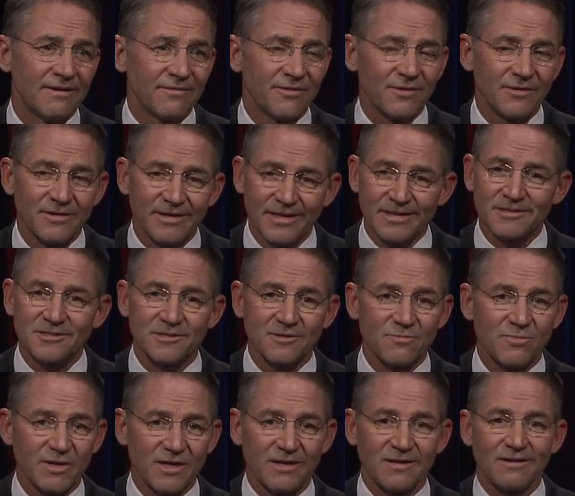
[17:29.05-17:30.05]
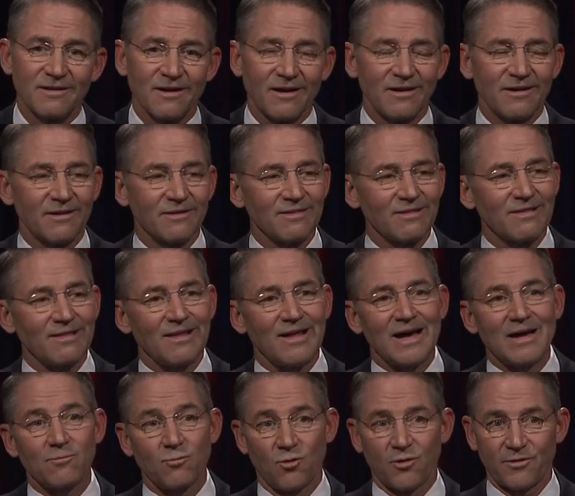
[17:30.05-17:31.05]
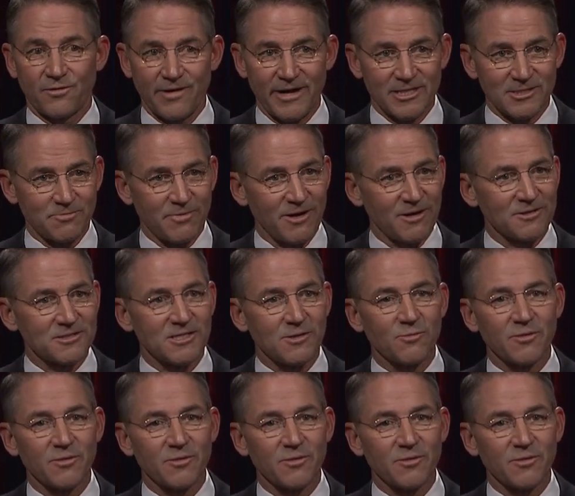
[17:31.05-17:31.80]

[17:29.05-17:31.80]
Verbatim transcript: There needs to be a lot more transparency.